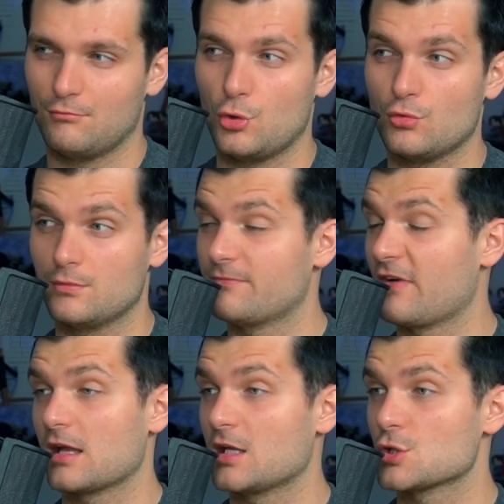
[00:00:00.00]
who
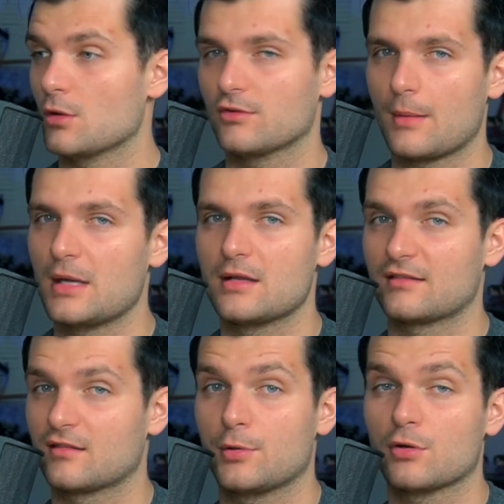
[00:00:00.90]
Feige chose. I mean,
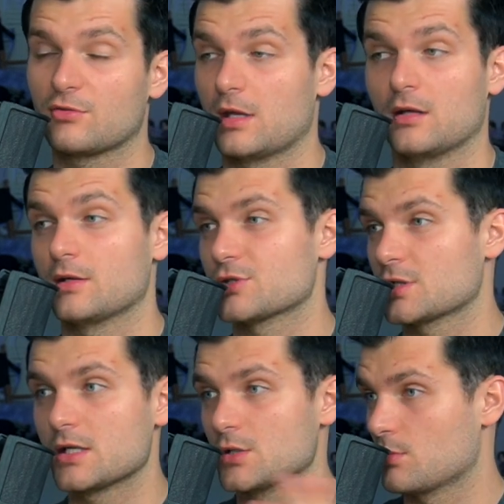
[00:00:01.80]
that's pure
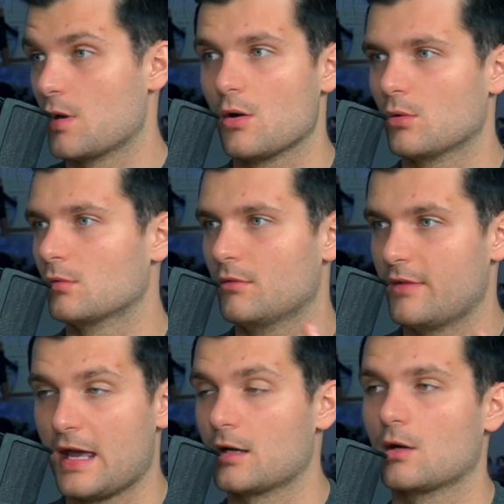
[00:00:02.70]
speculation. I don't know
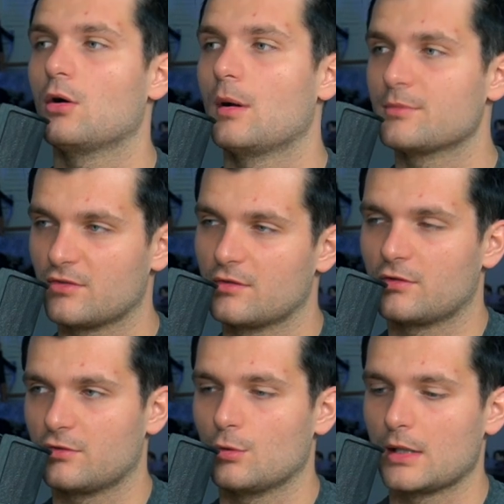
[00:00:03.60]
that at all. I'm just
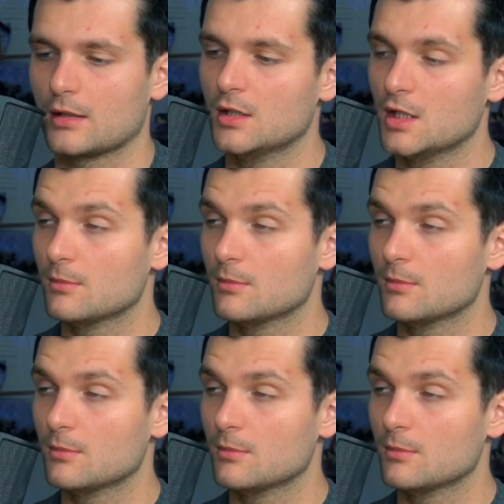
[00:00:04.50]
assuming.